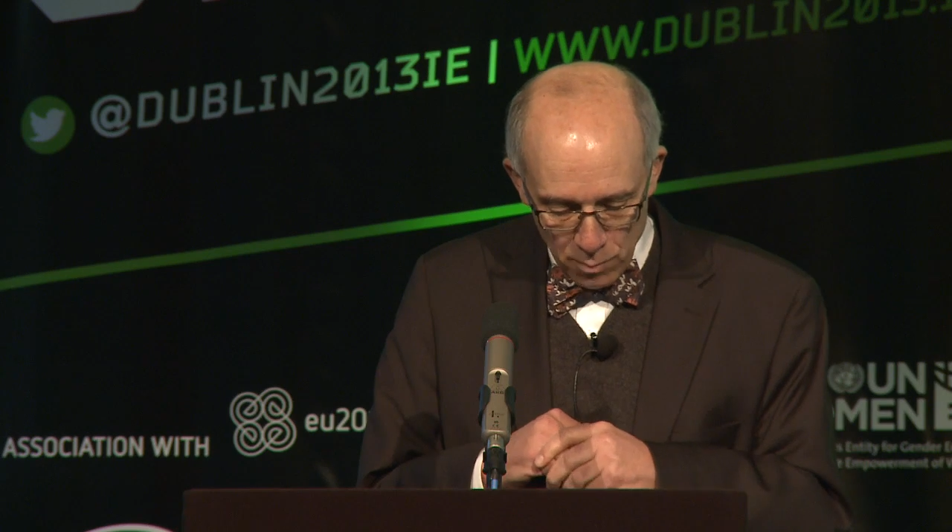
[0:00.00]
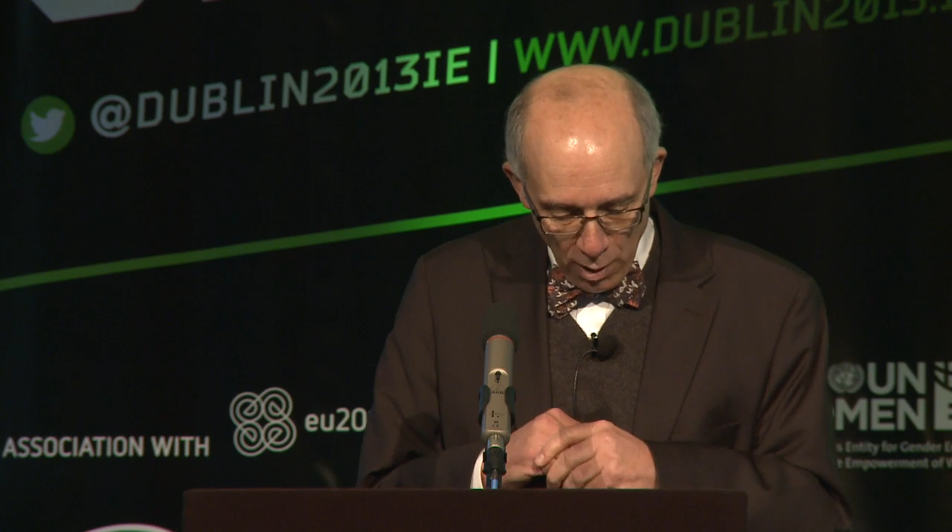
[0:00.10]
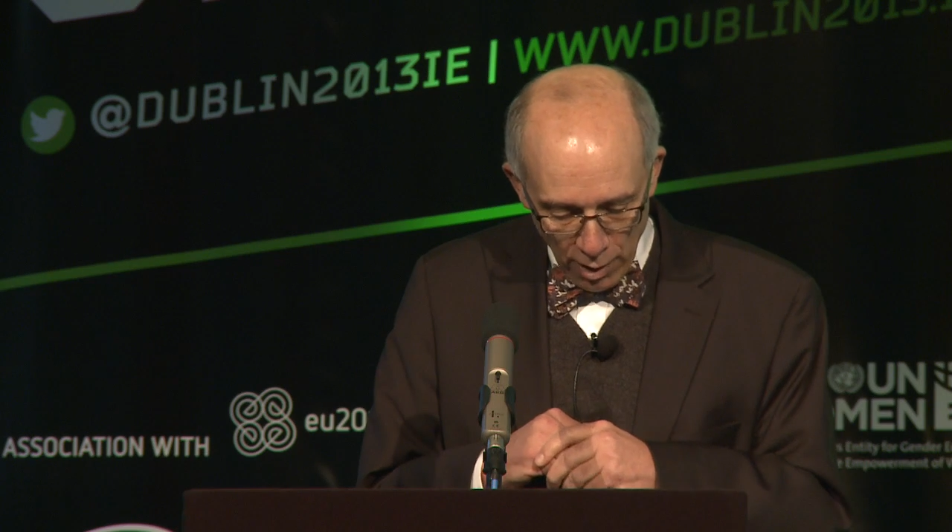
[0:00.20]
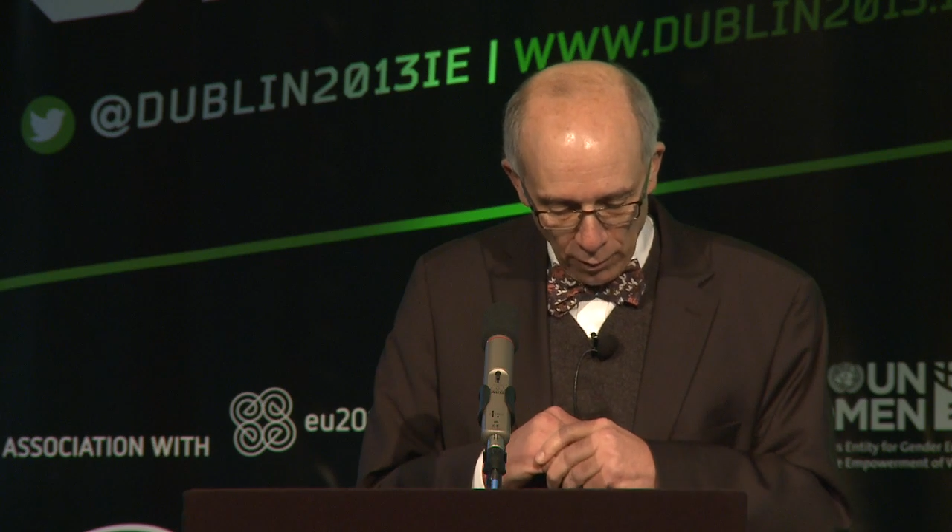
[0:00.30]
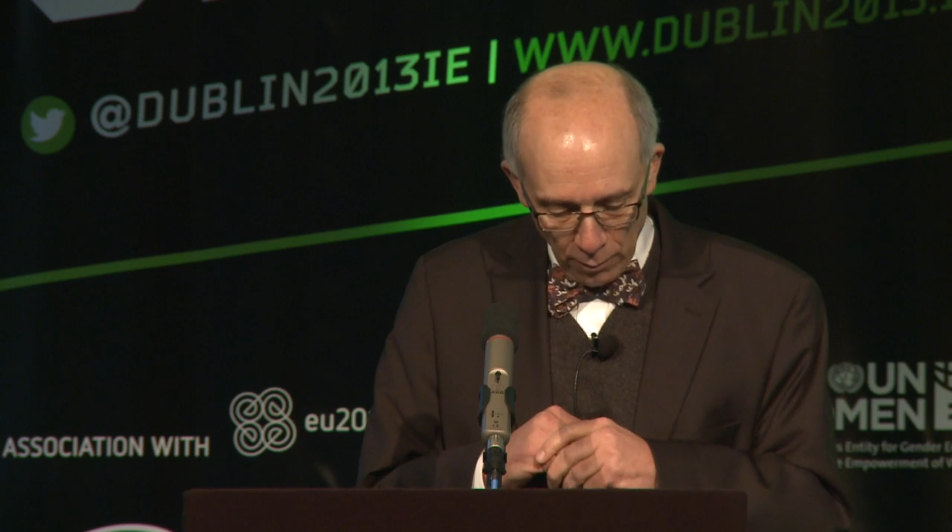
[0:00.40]

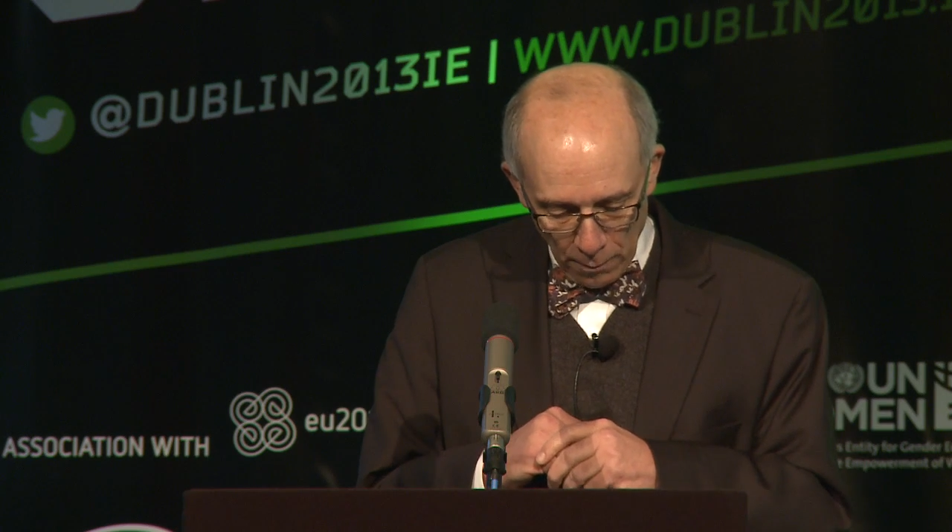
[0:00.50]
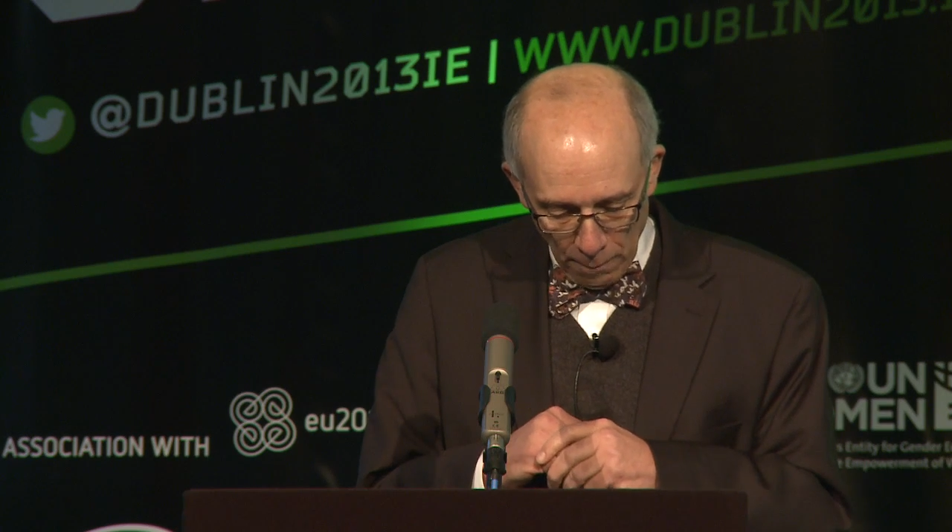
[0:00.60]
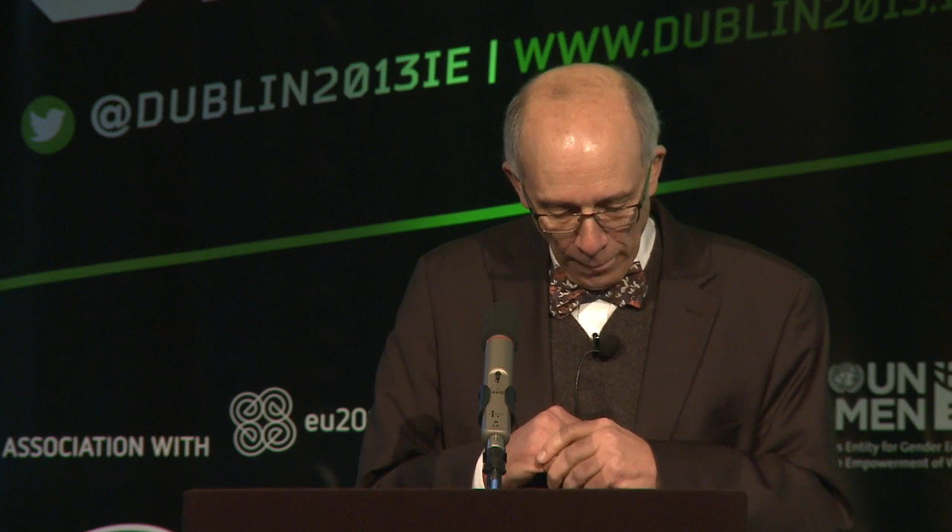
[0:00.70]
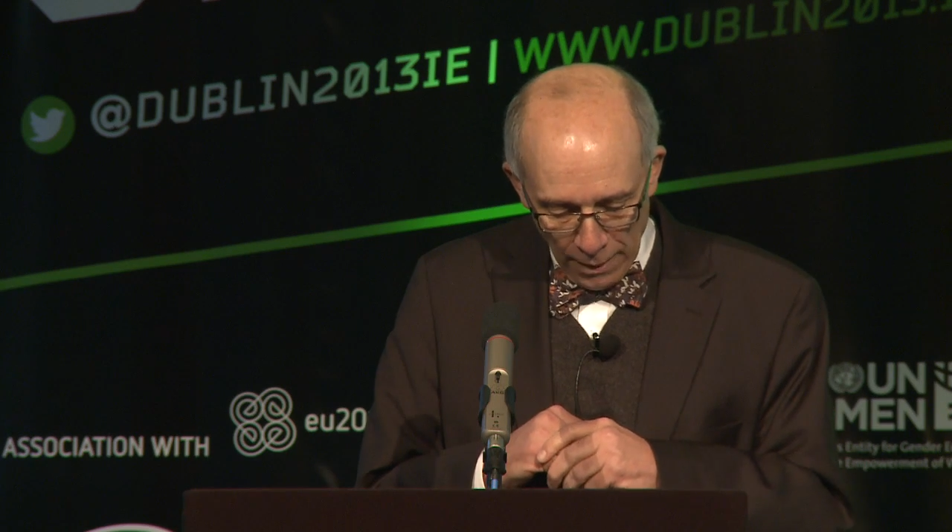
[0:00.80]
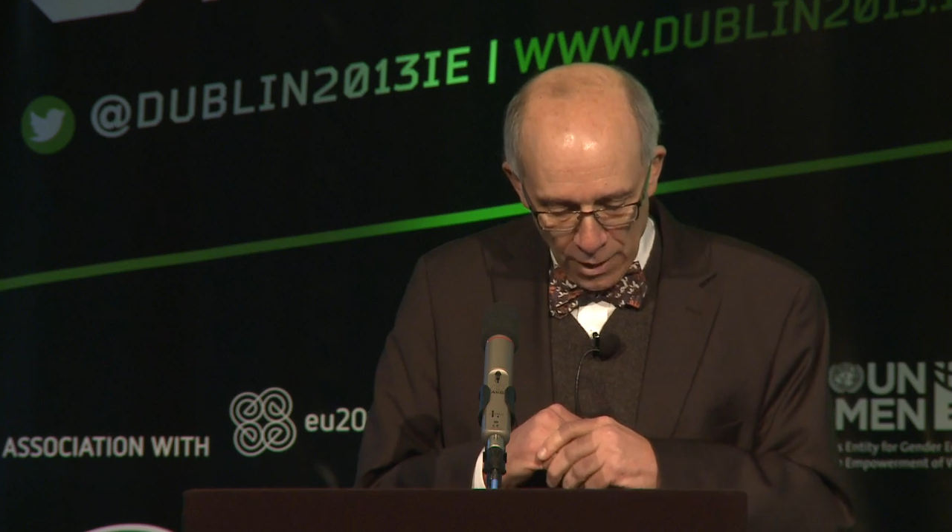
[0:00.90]
model.
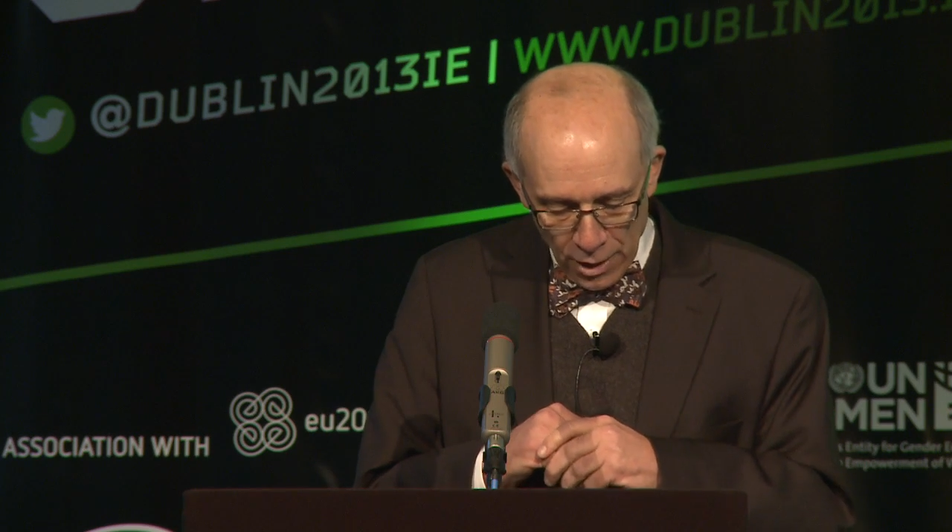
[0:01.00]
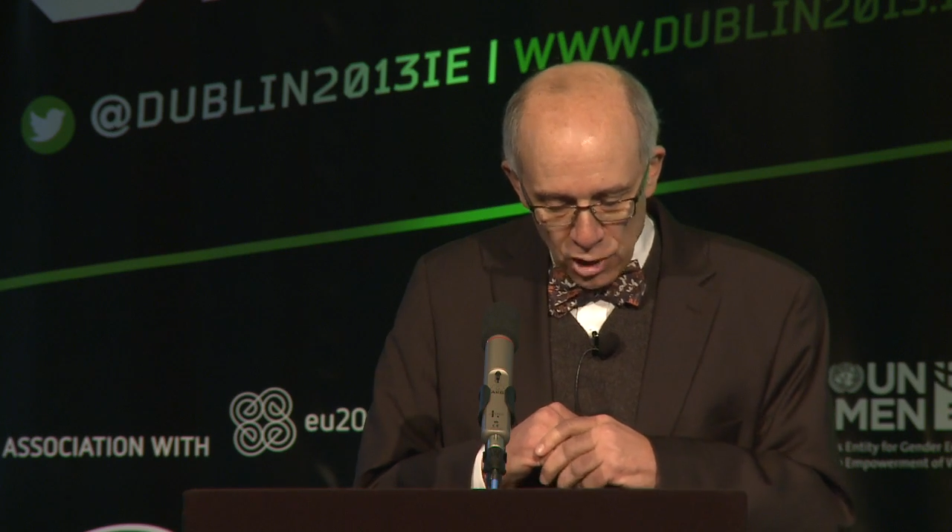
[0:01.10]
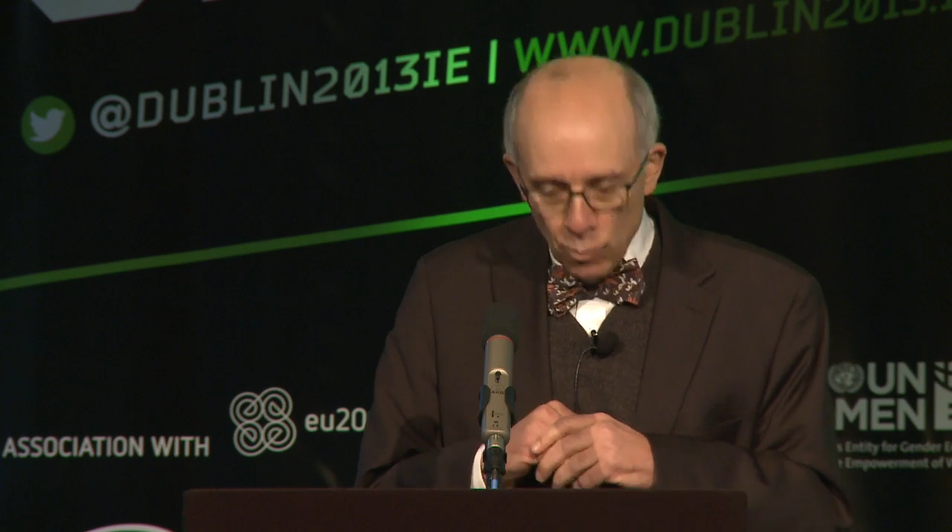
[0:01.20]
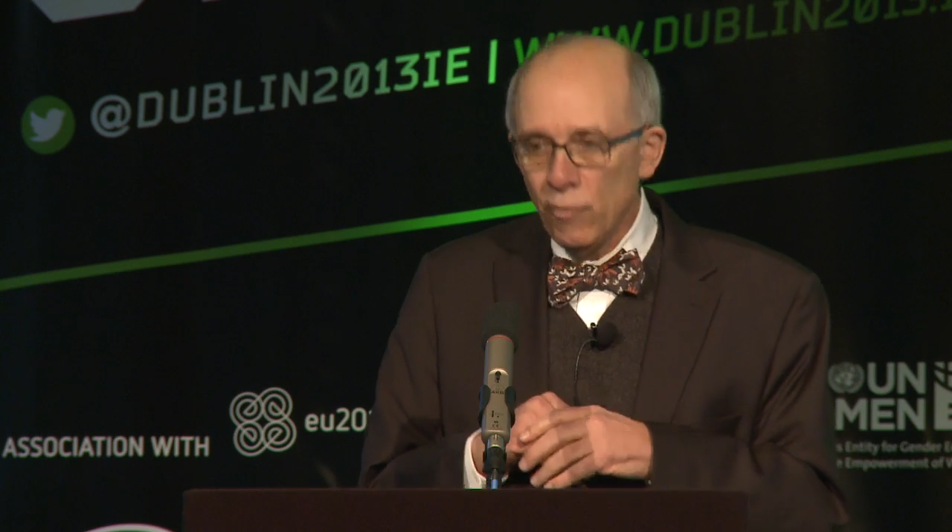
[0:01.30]
To